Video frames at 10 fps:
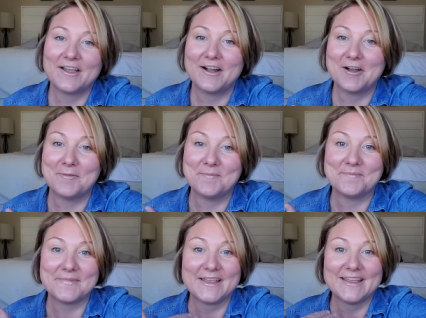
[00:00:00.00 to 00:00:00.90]

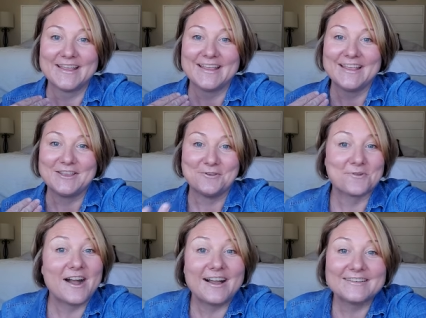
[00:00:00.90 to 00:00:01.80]
um,
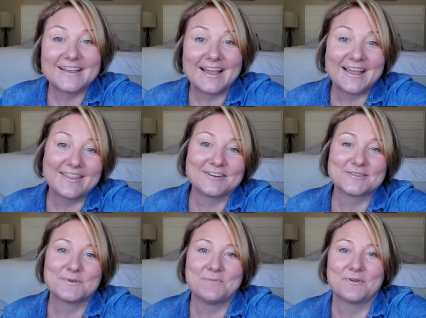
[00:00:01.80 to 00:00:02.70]
Uganda,
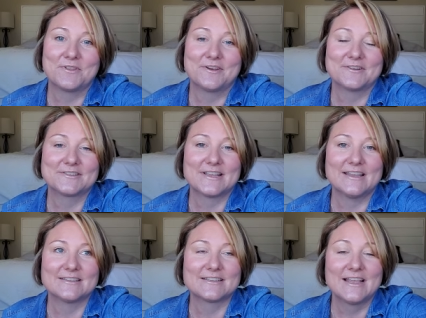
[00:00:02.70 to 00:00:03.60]
there's people that are
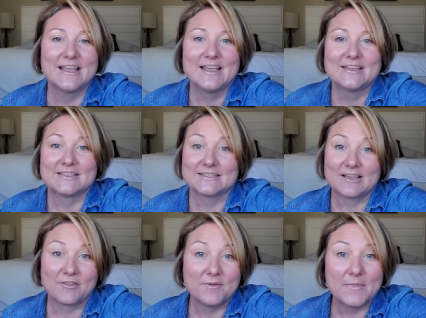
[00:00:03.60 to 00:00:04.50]
sent to
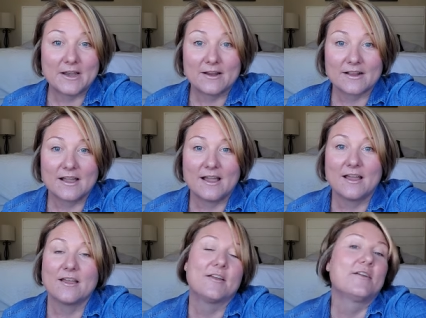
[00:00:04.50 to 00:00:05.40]
South
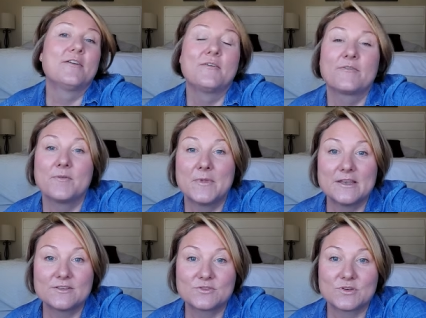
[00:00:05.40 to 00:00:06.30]
America for
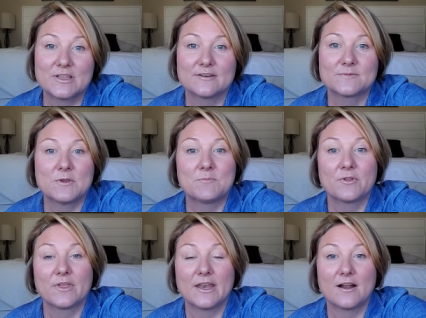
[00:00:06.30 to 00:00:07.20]
ministry, there's
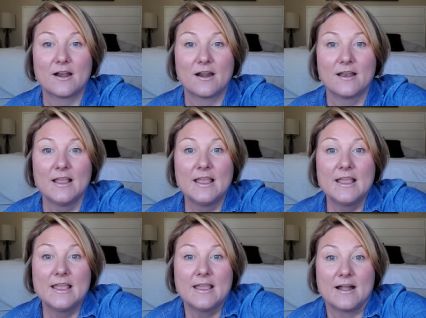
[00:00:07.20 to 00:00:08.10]
people that are
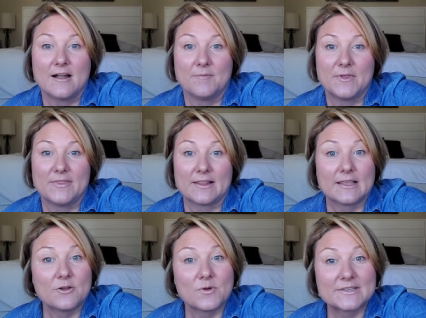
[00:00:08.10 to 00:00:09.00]
um, in the
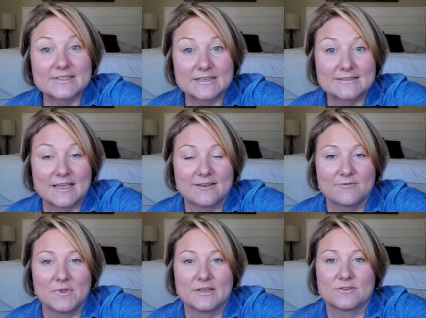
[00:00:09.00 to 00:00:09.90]
linguistic side
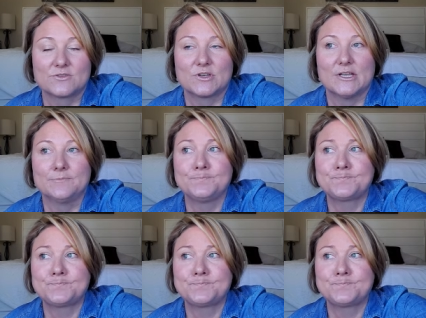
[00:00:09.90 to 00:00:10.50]
of ministry.